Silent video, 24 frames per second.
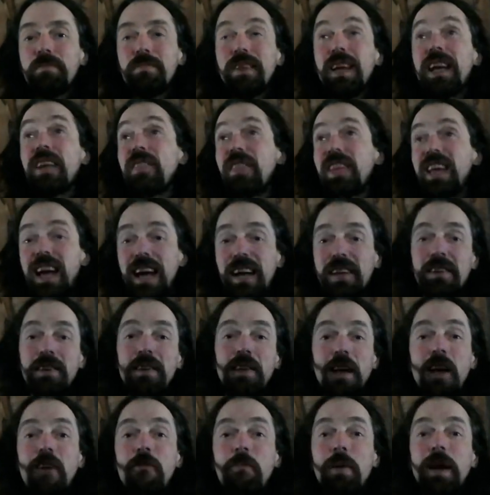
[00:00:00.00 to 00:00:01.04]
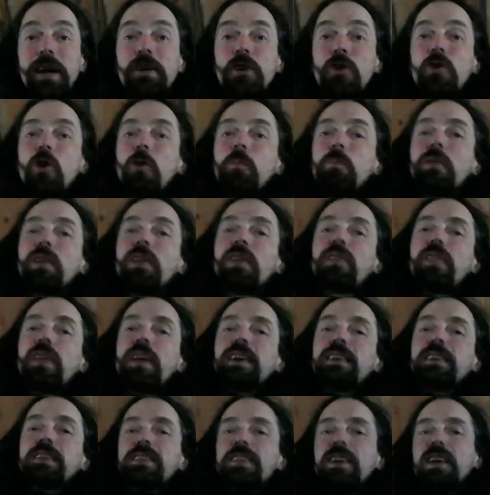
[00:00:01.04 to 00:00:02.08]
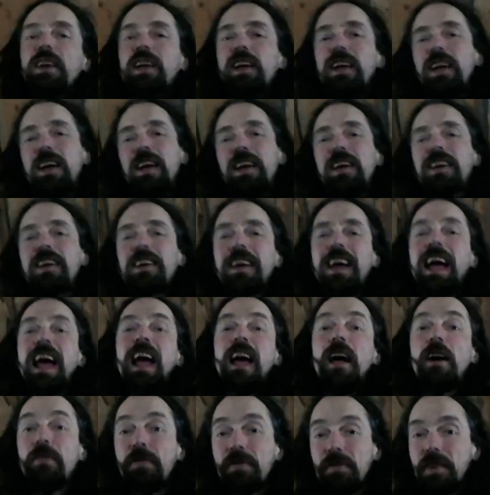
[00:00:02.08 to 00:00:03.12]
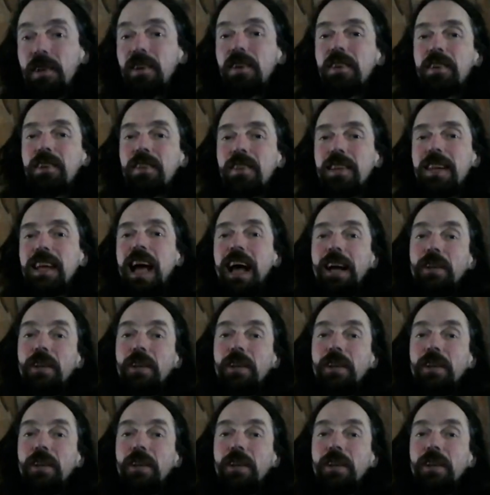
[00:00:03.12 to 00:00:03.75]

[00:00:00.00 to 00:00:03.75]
in the end, I've made a couple of things after the